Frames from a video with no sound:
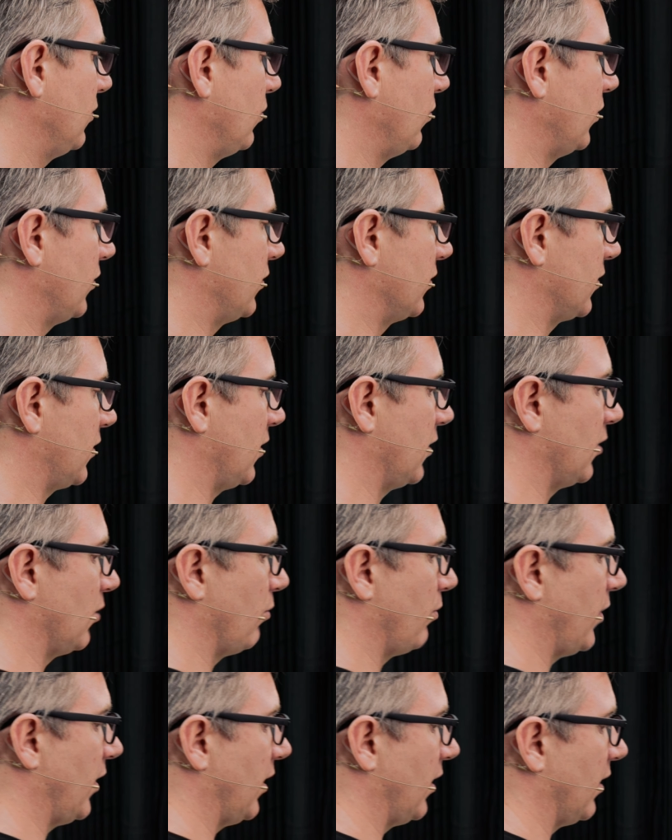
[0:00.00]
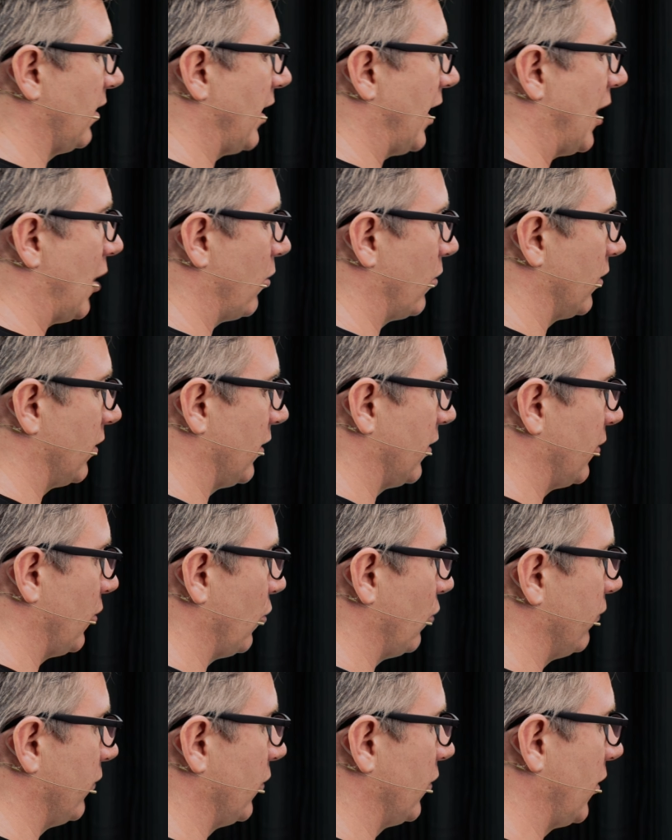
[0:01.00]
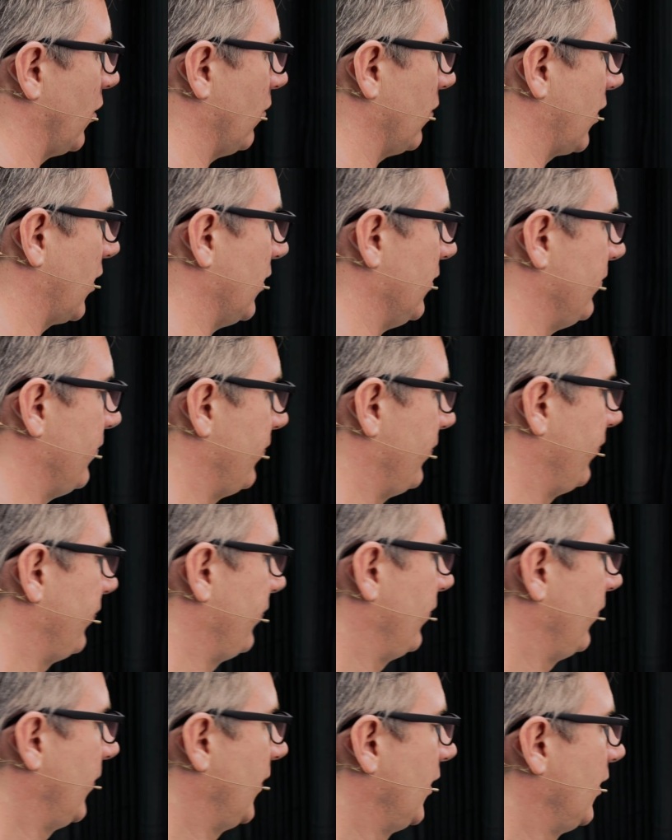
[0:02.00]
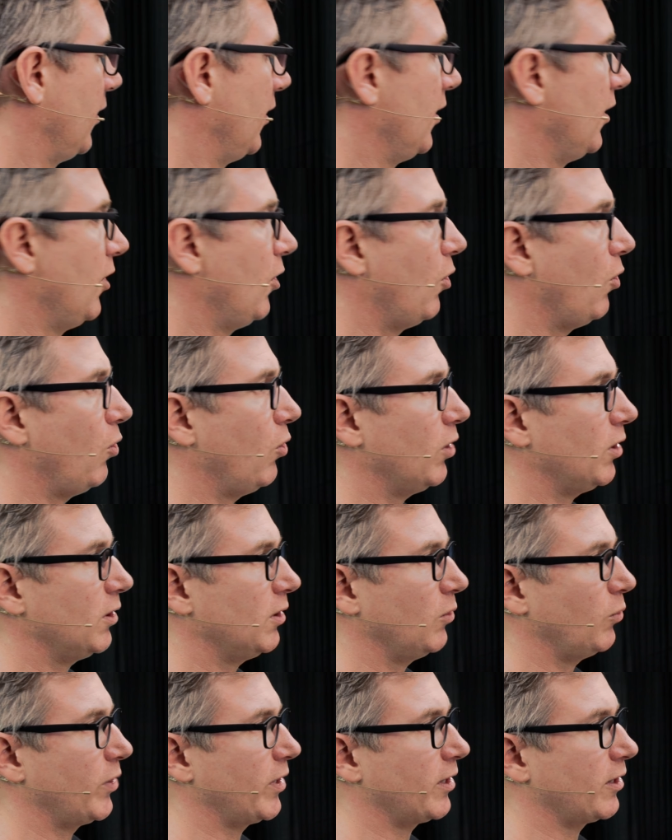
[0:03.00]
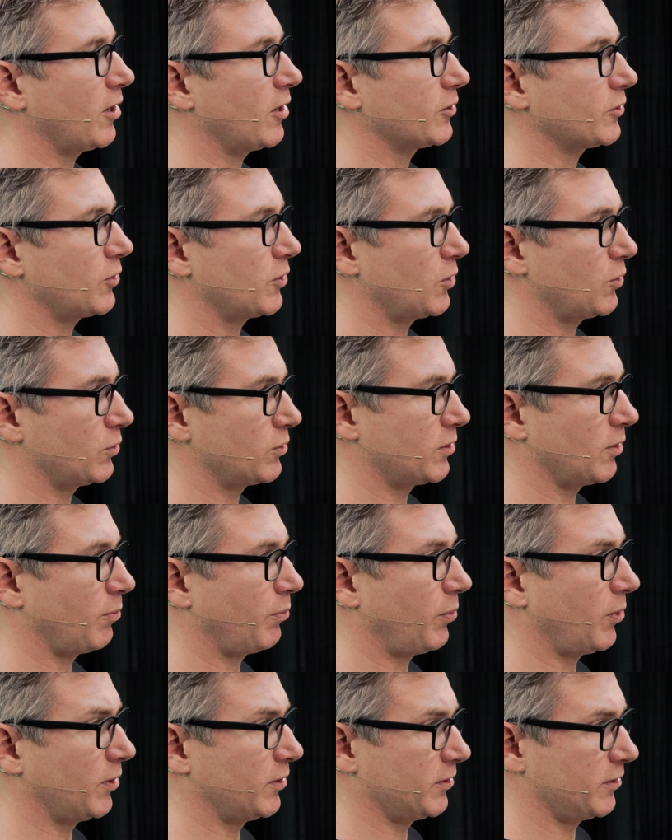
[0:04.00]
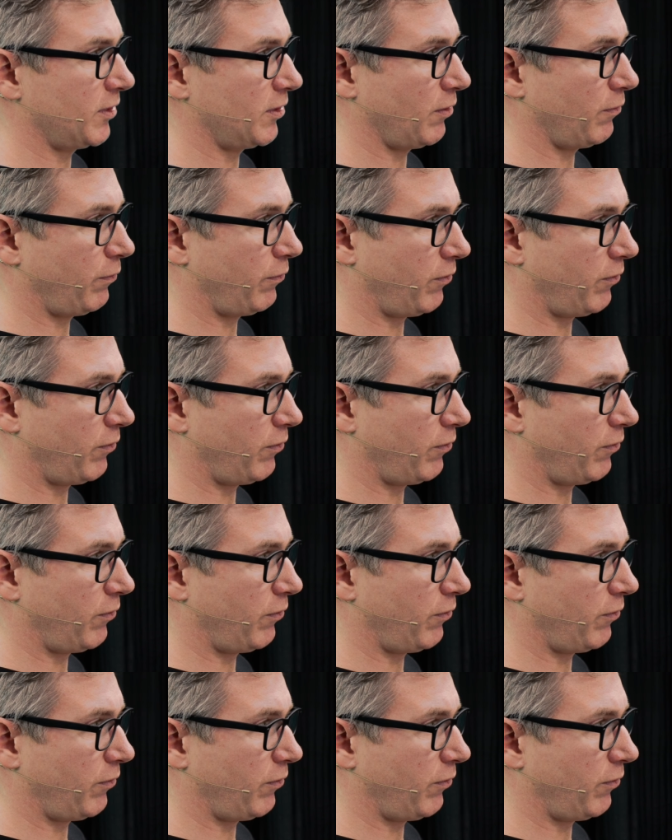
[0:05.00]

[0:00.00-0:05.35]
which is going to be our Lenovo Yoga. Or we can also use the buttons in the